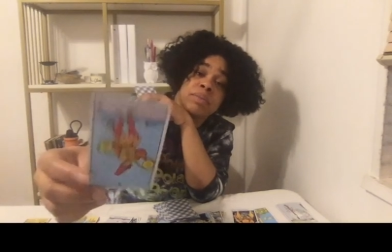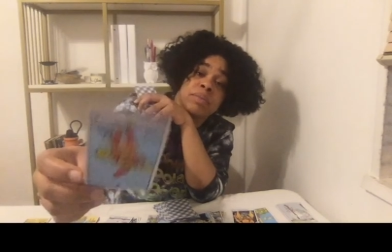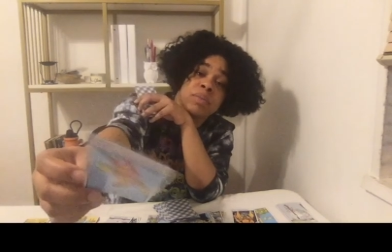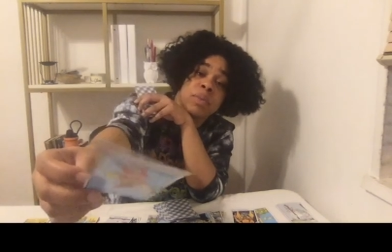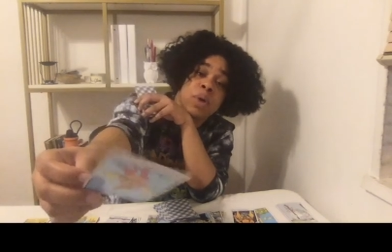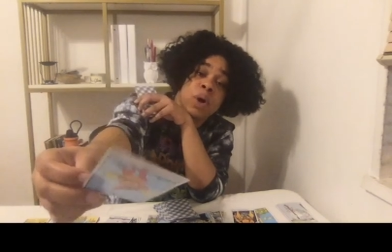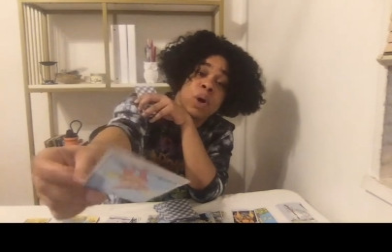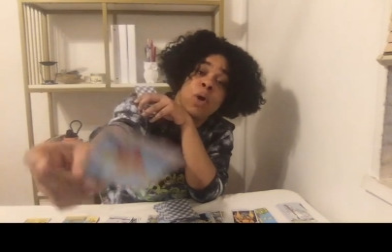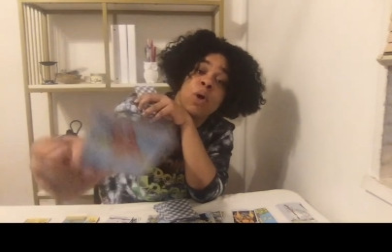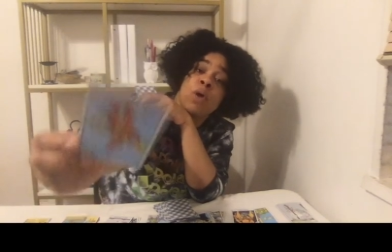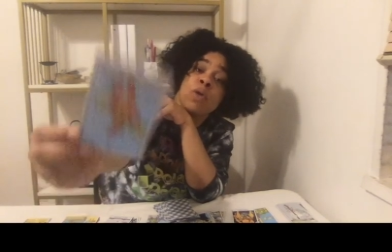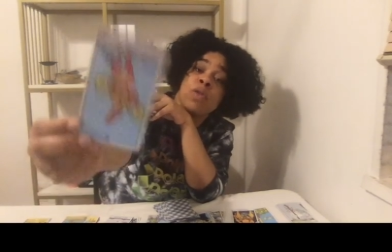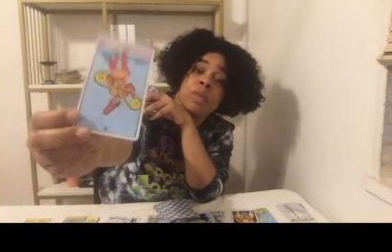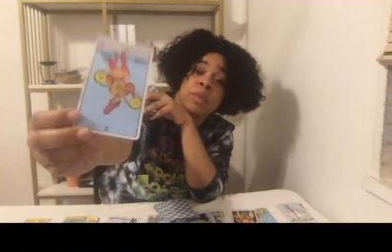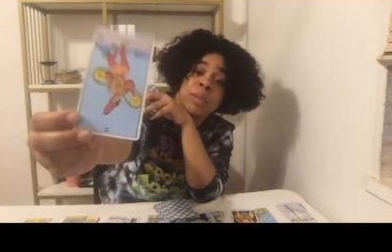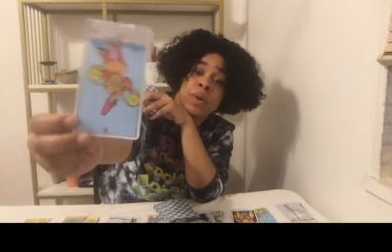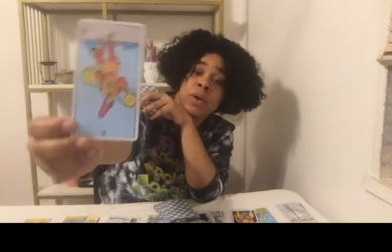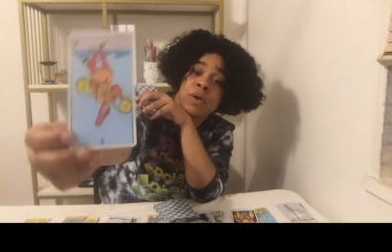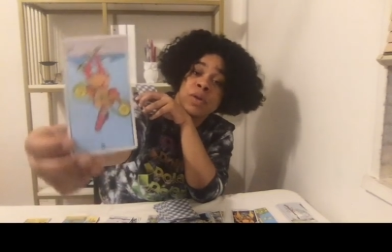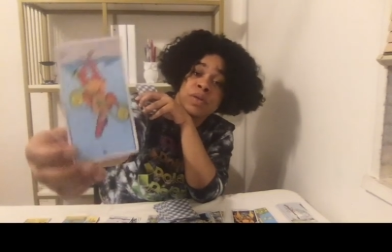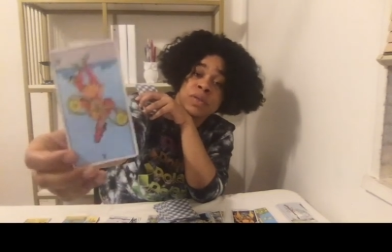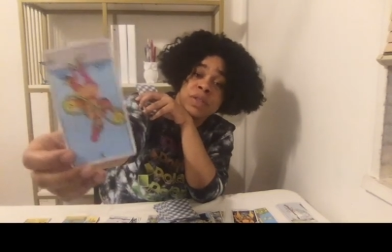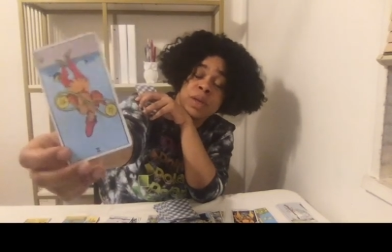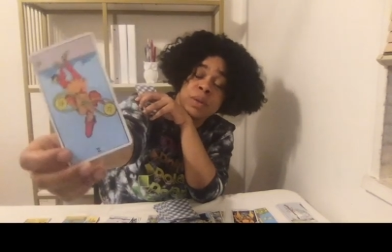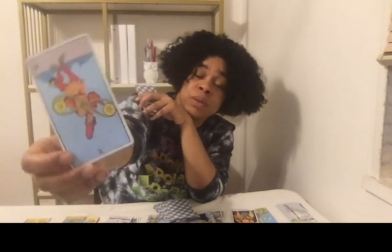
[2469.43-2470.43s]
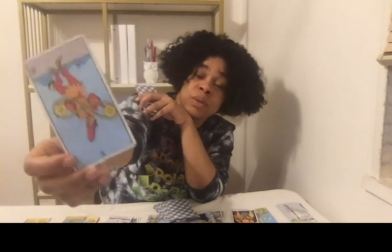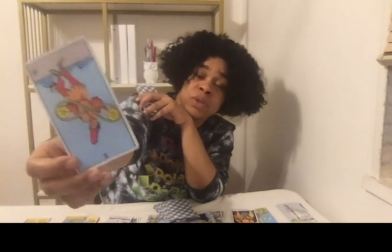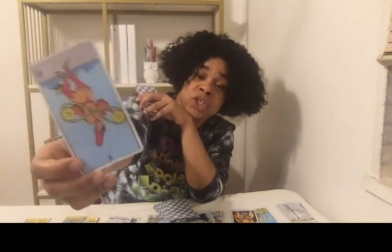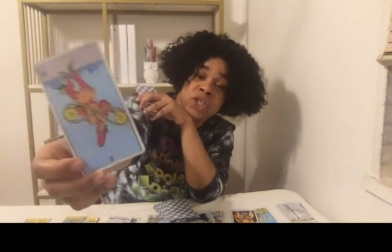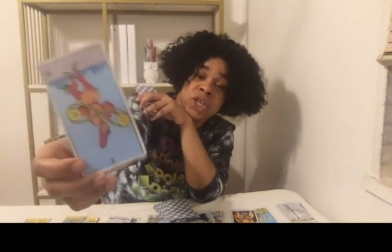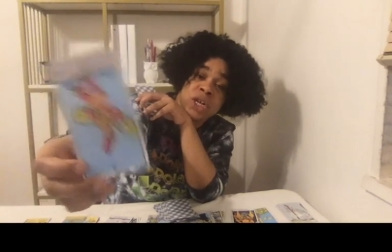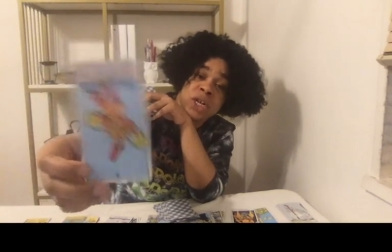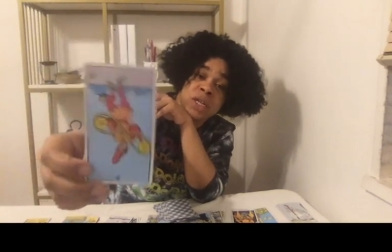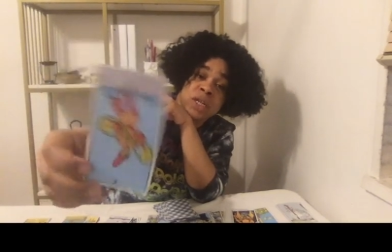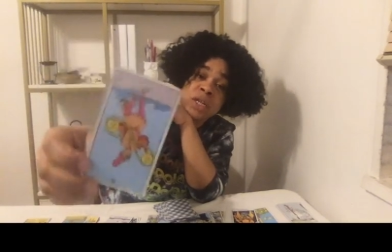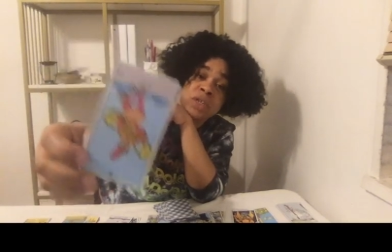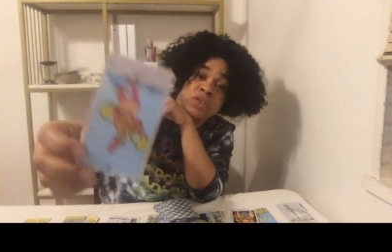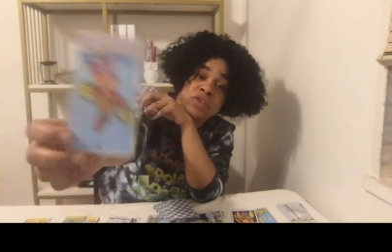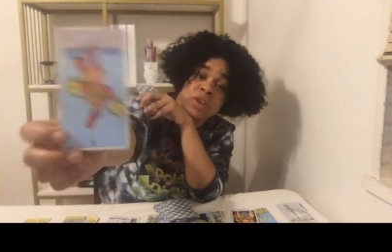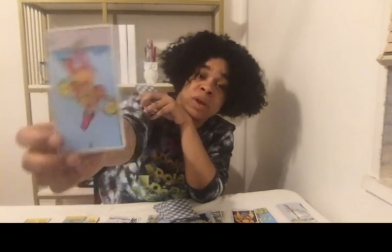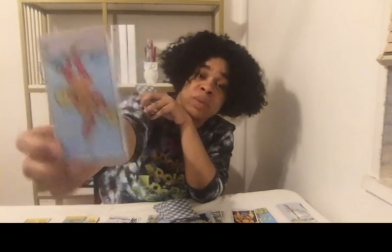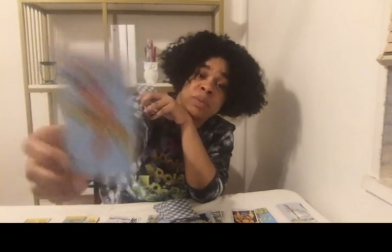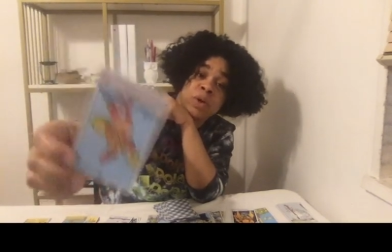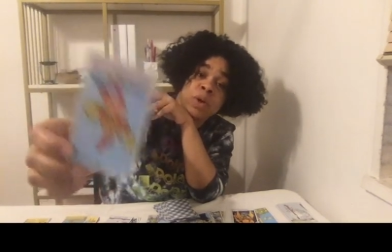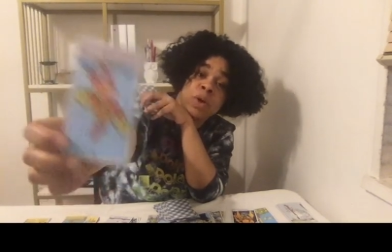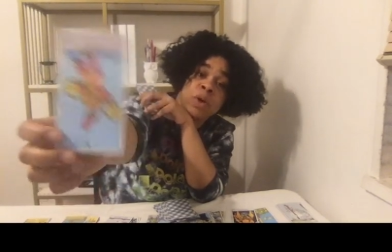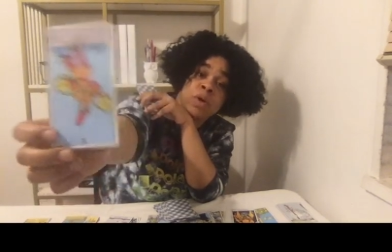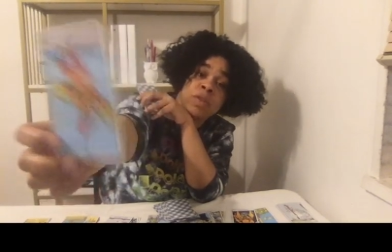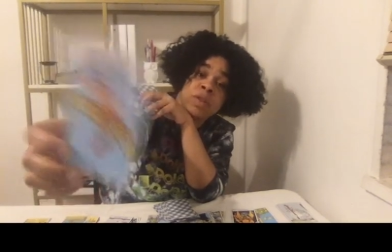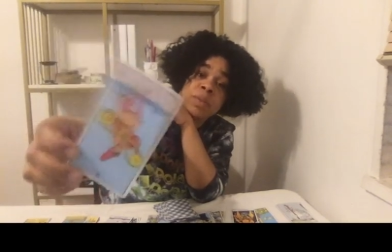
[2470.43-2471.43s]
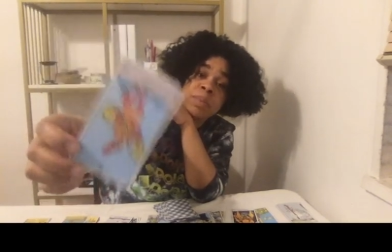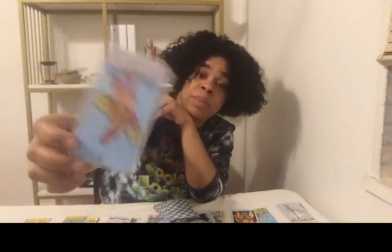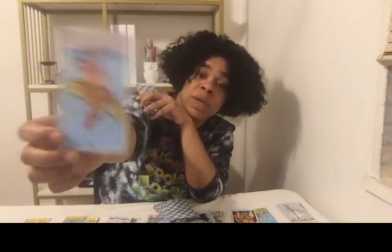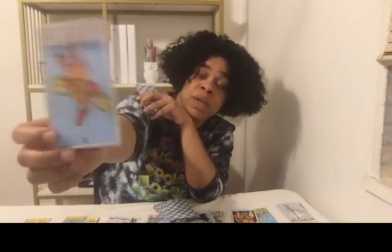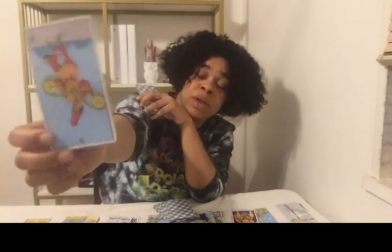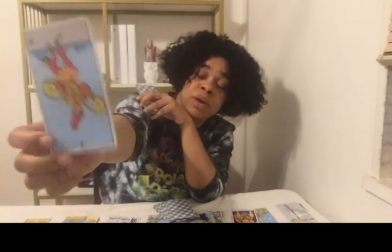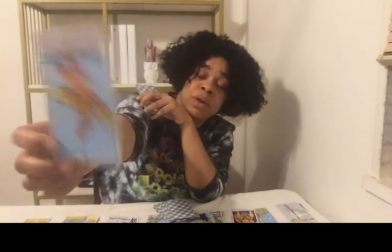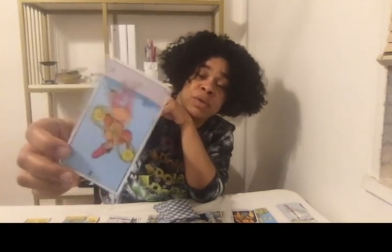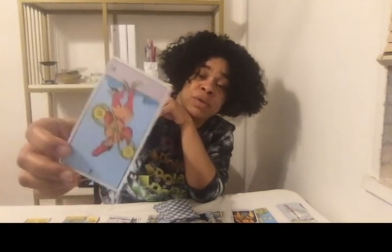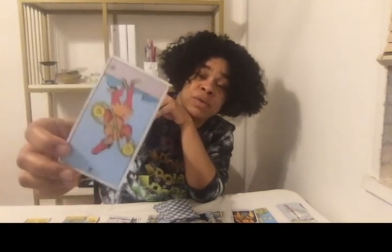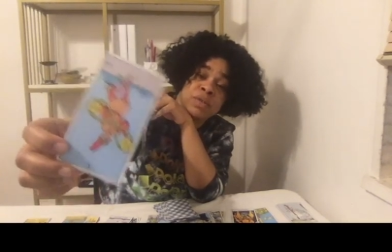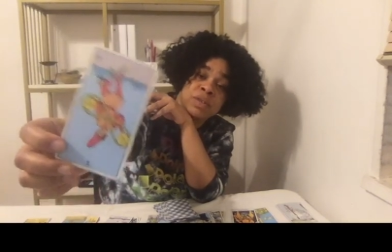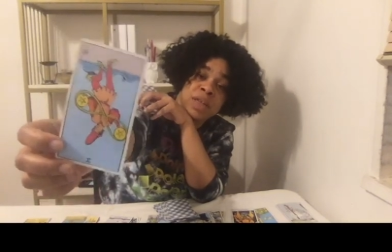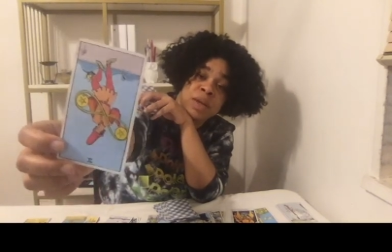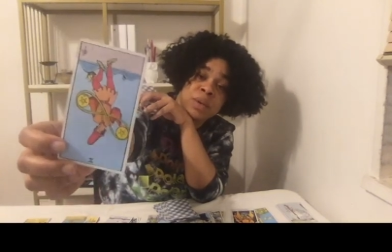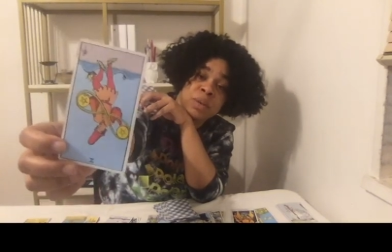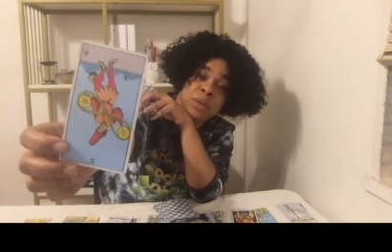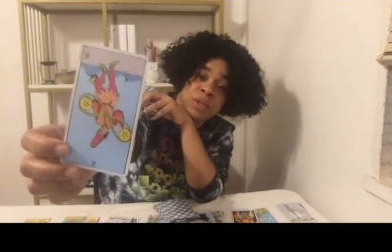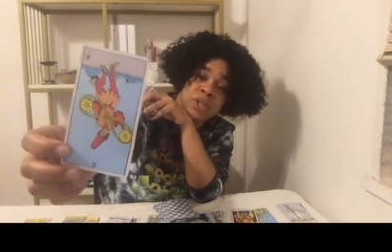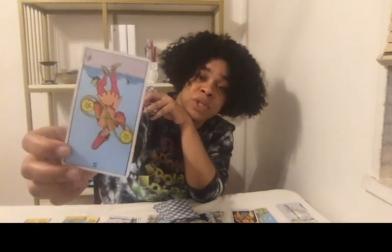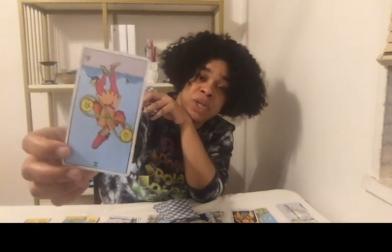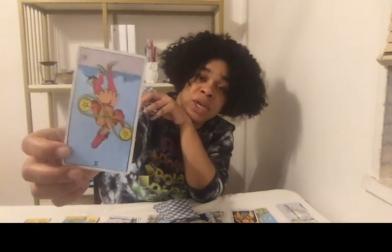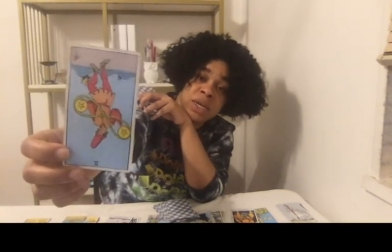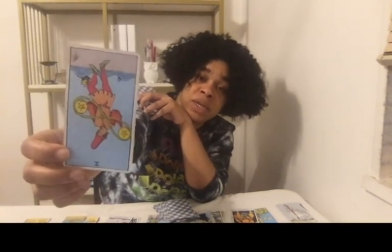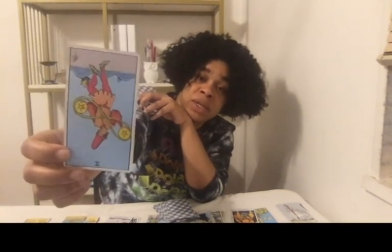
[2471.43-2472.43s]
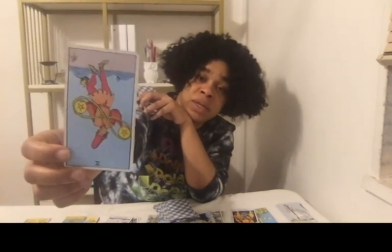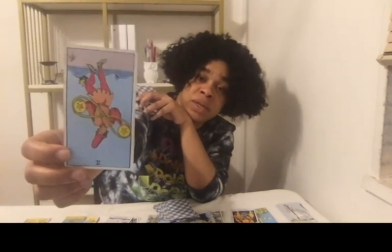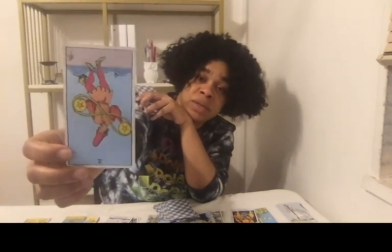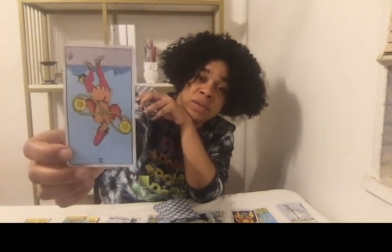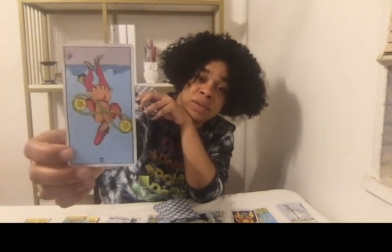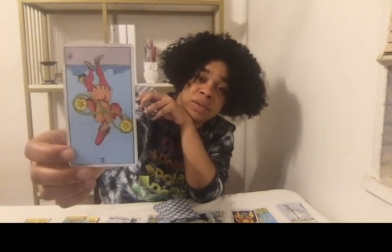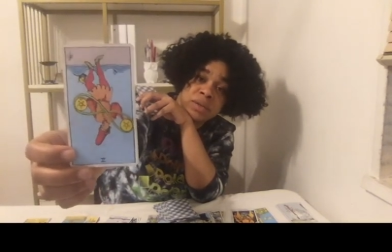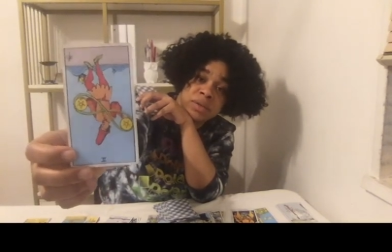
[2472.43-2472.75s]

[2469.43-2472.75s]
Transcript: all the balls they were juggling, dropped all the pentacles they were juggling,